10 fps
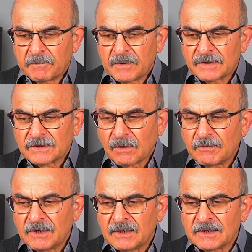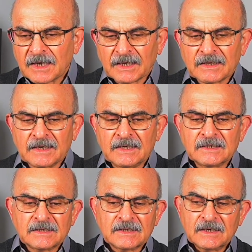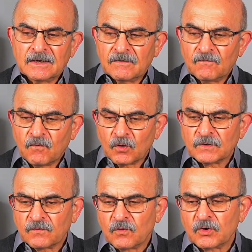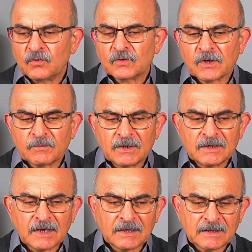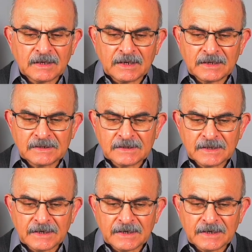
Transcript: something that is works for you, something that is